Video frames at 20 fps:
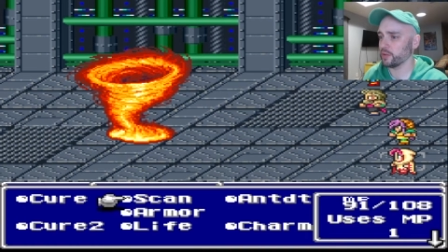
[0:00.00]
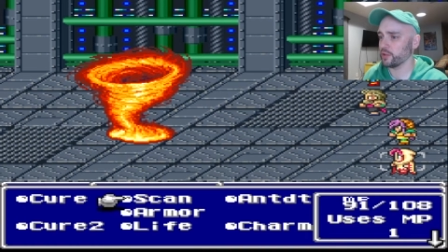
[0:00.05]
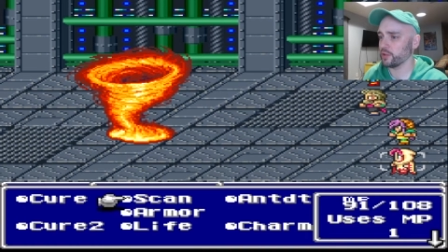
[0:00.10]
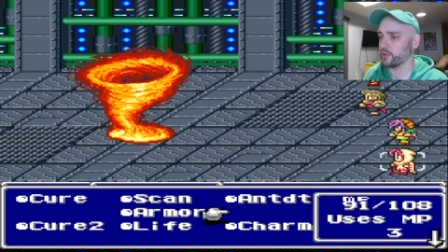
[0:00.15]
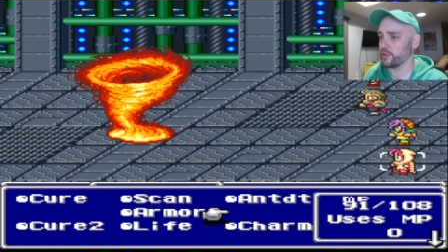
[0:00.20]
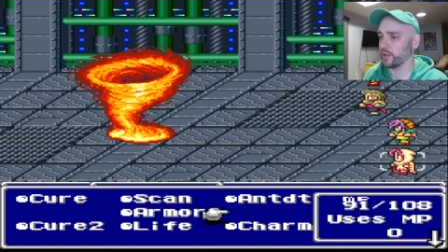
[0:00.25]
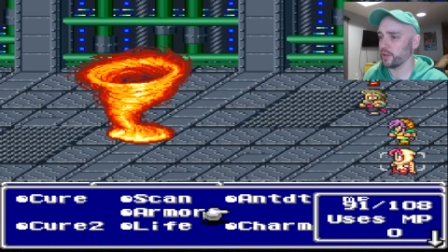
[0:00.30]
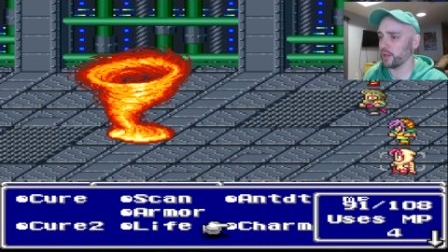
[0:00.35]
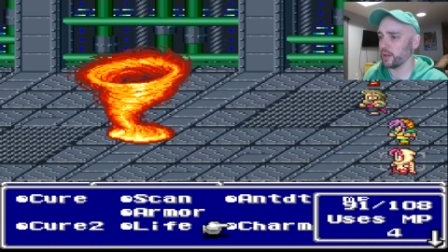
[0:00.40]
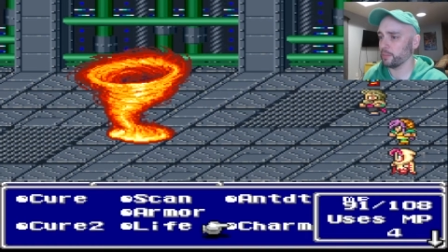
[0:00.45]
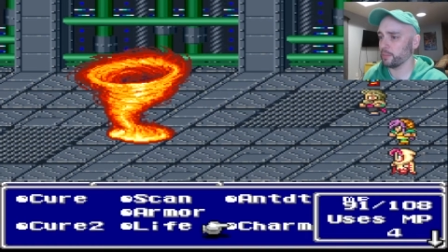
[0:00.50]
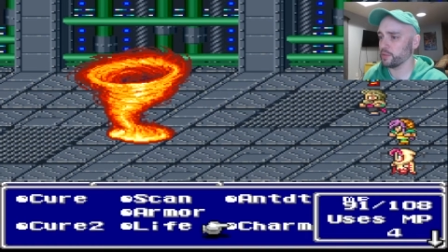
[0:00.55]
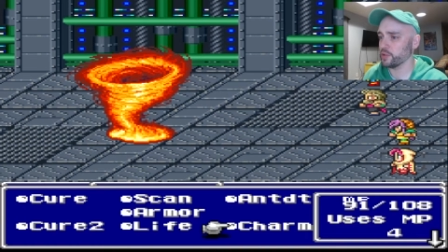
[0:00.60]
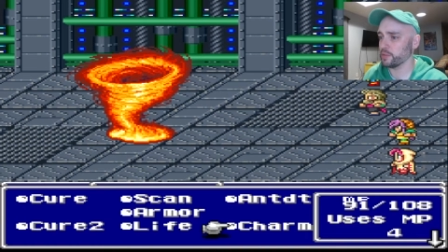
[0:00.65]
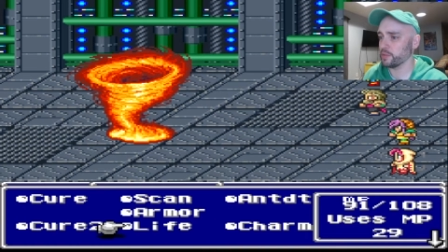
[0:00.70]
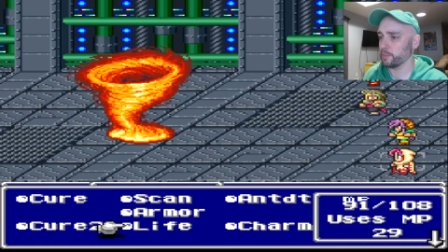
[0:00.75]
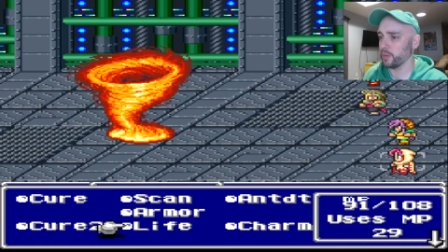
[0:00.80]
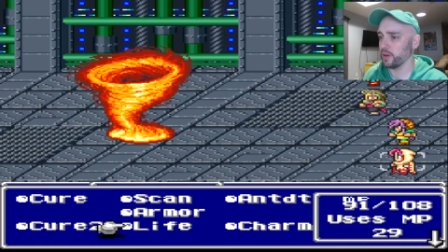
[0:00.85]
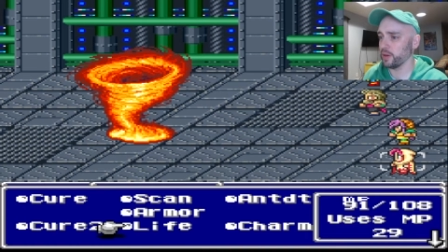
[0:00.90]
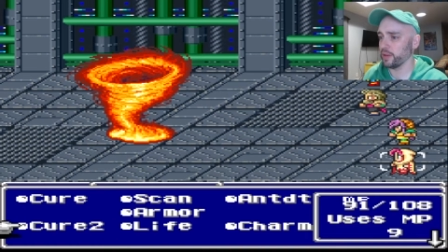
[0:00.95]
good thing I
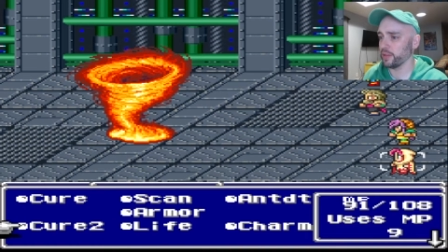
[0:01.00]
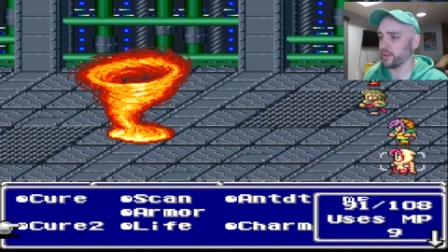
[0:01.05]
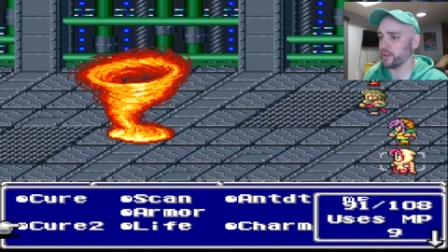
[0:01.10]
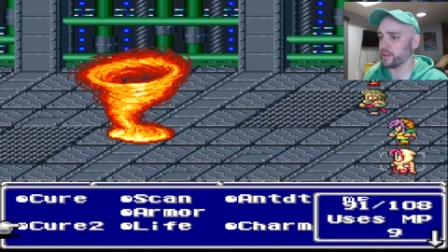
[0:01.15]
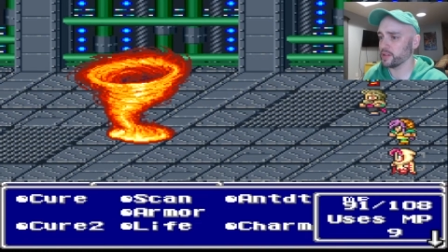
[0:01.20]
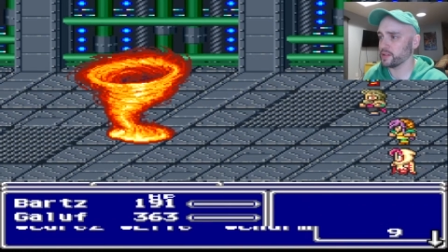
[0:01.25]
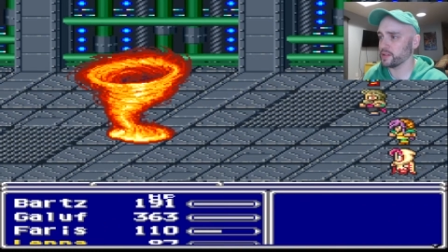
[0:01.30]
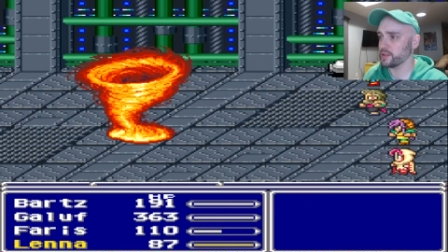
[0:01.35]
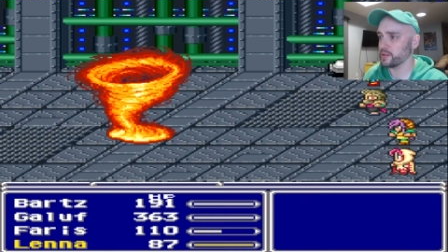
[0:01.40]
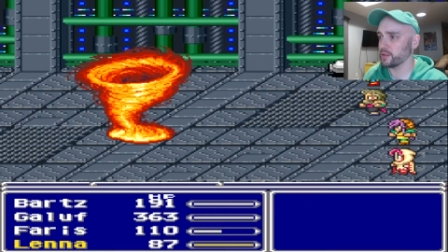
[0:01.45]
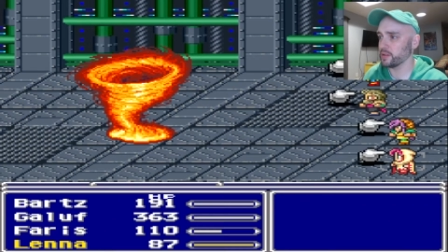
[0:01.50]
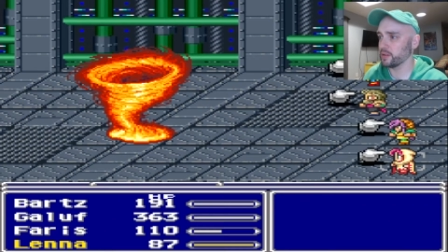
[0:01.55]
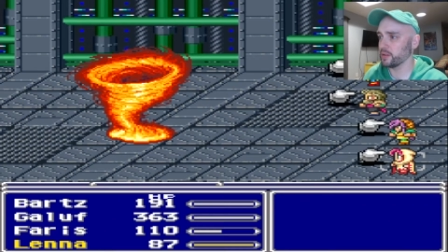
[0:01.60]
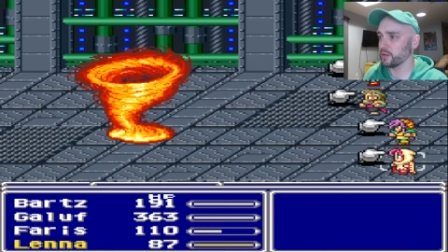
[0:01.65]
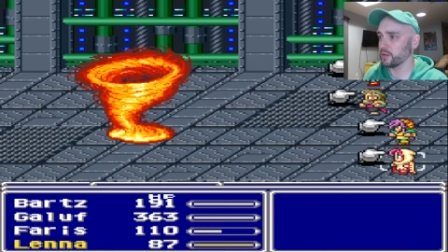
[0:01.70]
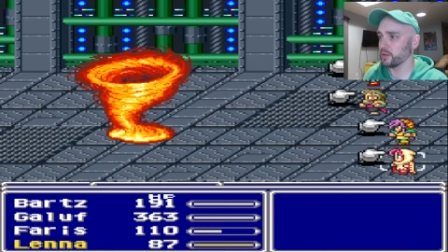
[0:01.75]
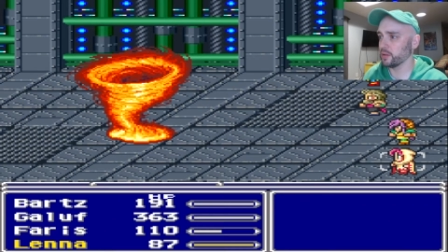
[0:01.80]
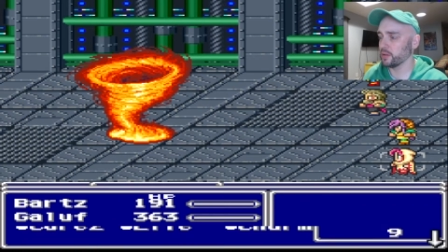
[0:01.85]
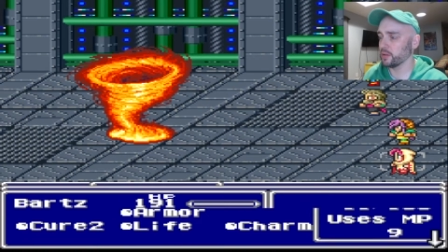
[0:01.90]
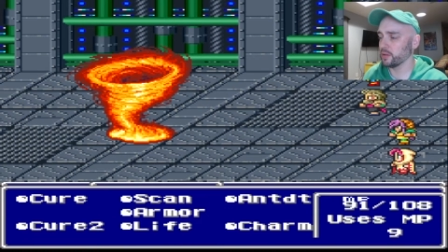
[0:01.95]
just bought this.
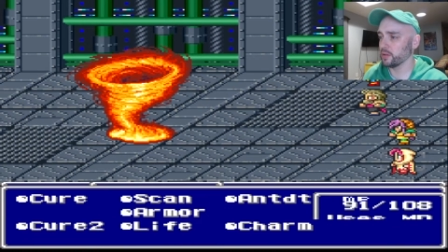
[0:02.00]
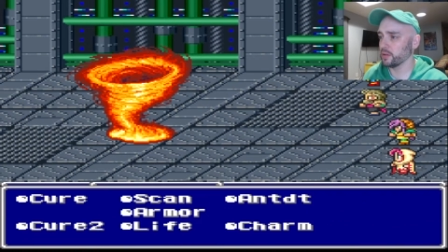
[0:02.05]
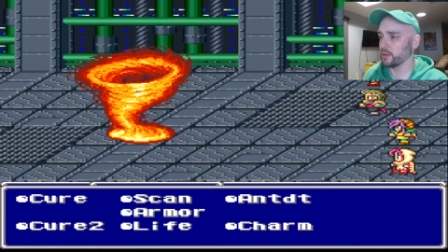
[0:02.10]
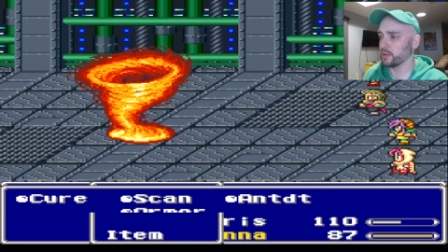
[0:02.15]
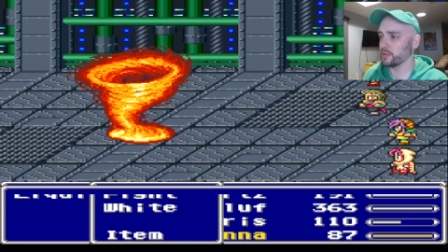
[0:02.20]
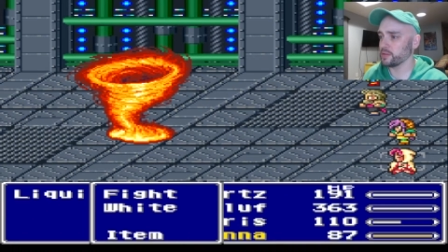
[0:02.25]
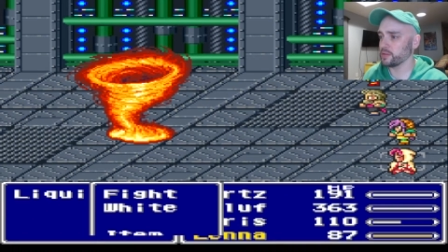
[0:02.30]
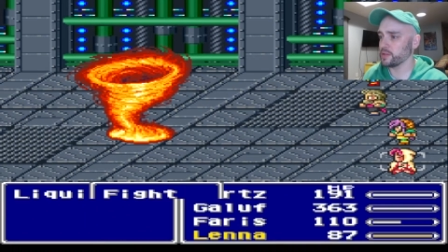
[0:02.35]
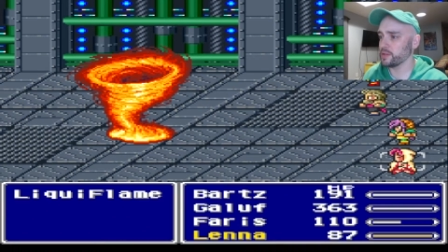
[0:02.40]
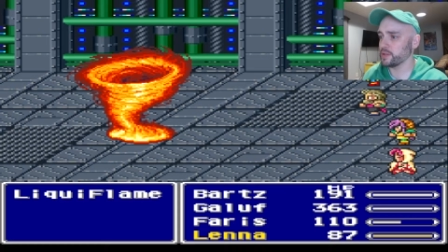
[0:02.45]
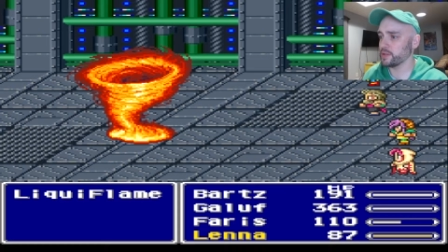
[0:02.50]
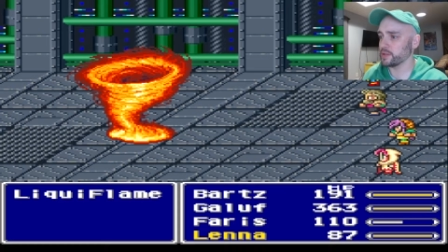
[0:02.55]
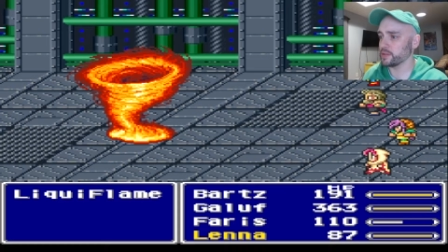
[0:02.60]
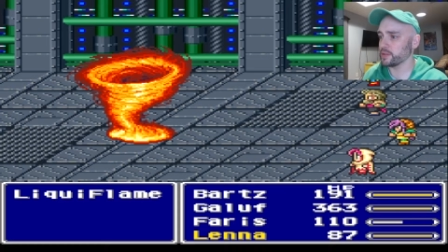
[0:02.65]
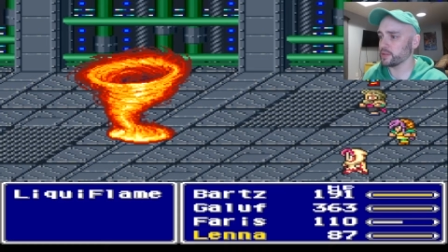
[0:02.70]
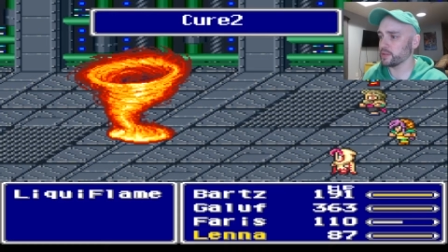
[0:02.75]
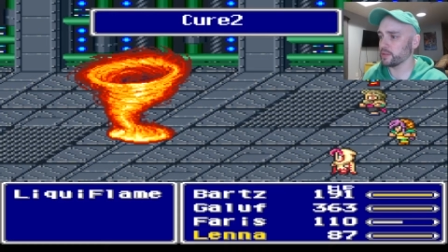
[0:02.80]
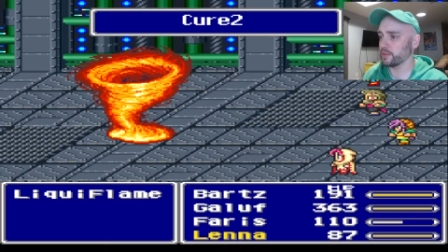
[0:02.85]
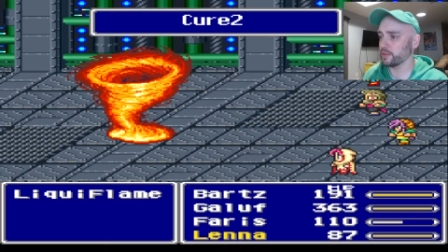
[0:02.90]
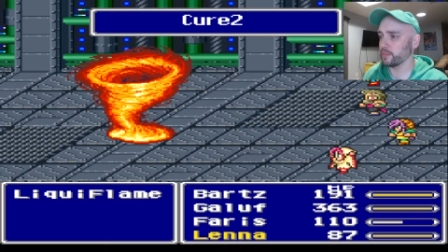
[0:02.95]

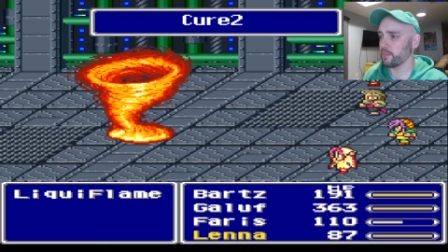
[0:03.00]
Jesus.